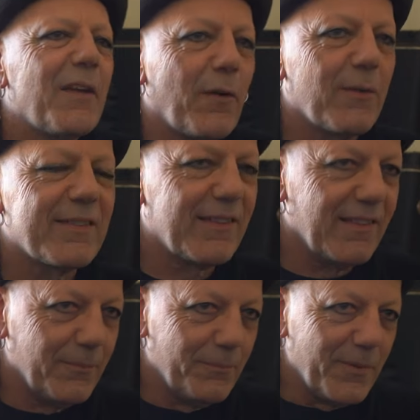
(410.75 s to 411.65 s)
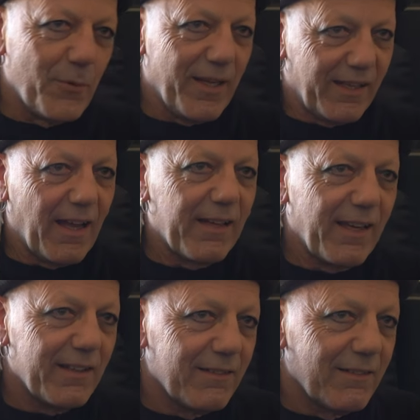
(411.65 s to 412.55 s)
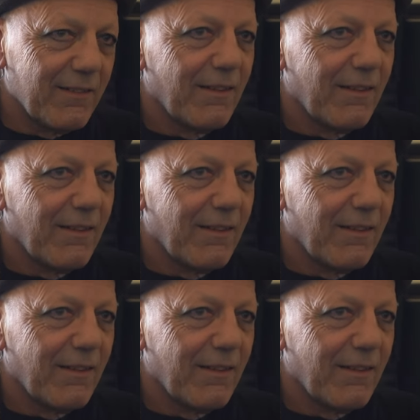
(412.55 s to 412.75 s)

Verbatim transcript: if I was going to be reincarnated